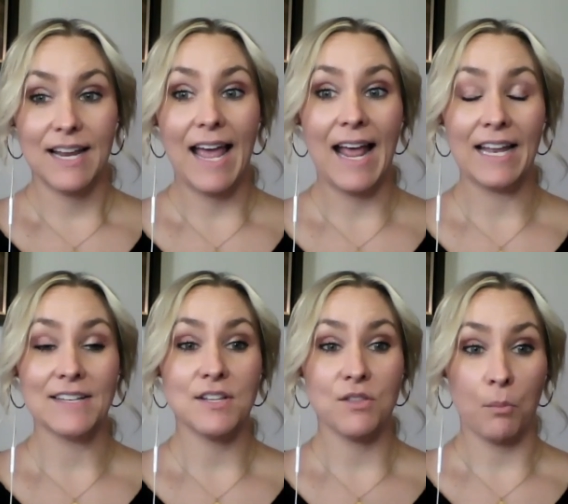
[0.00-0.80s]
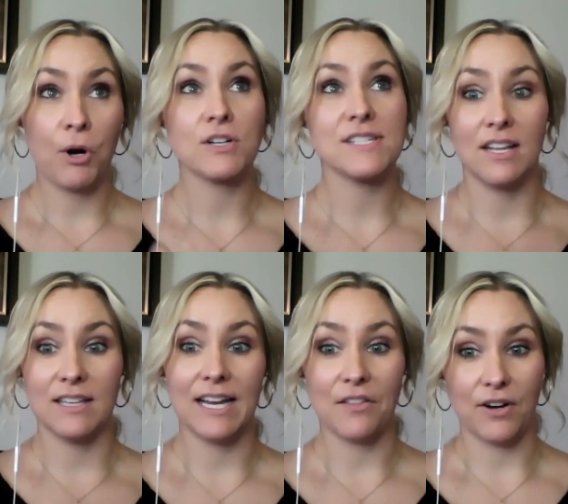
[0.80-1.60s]
And the person on
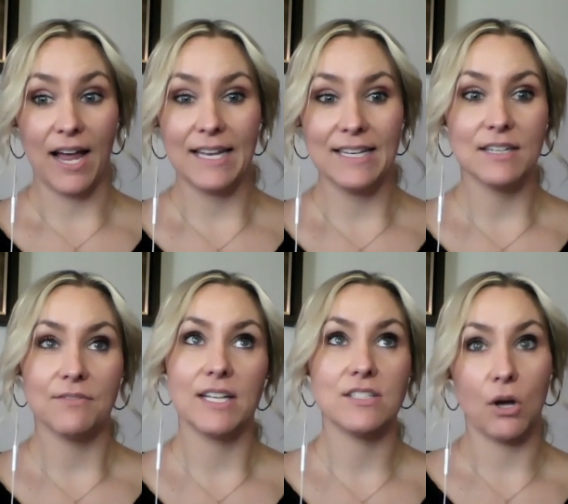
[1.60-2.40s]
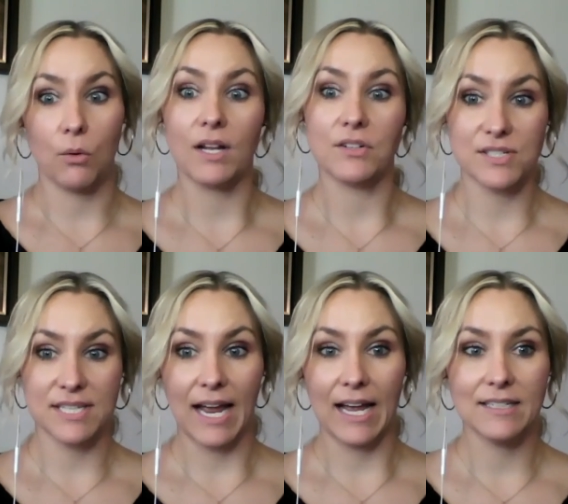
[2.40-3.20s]
the other end, if they don't
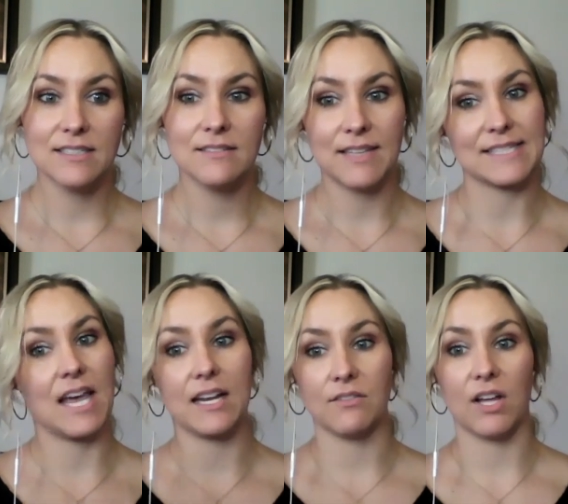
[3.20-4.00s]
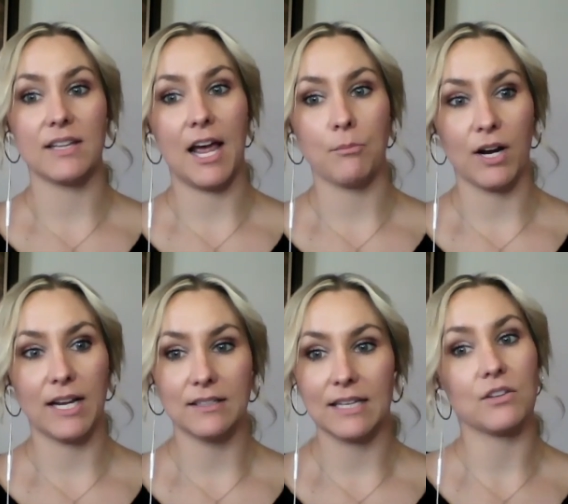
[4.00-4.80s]
understand, that's kind of on them,
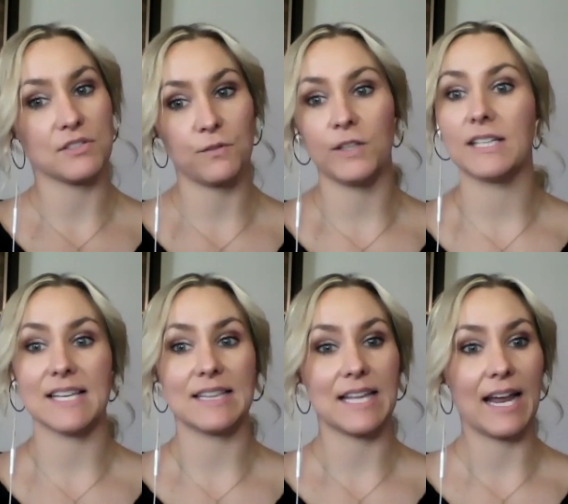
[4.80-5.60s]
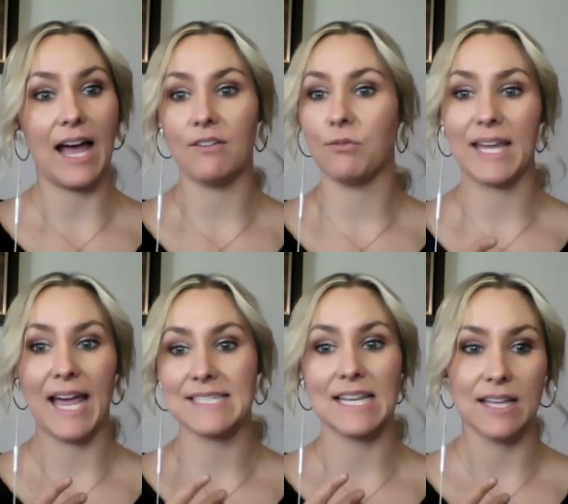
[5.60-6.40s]
right? Like those feelings that they have, well, I
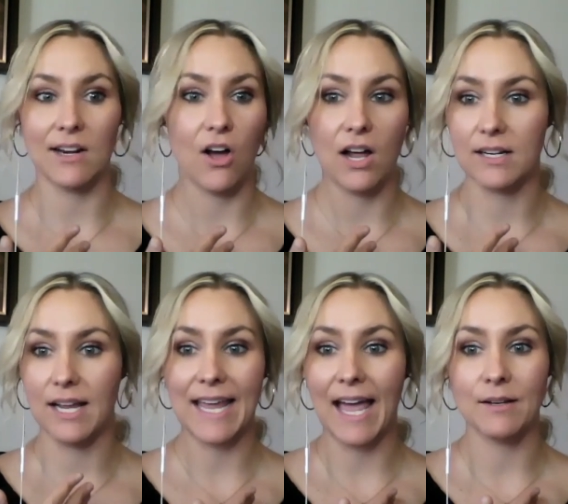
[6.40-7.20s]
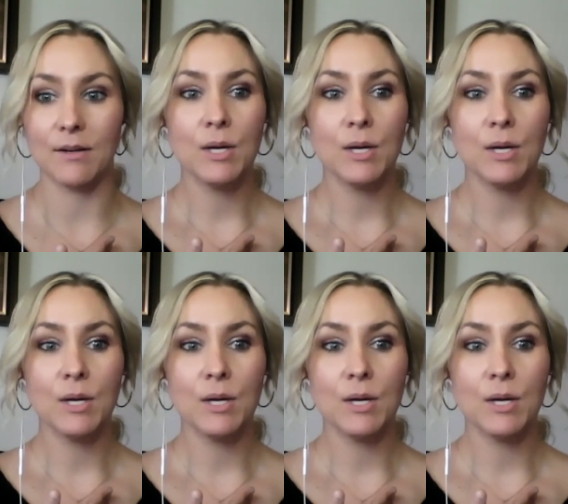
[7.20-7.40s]
can't take that on. I can't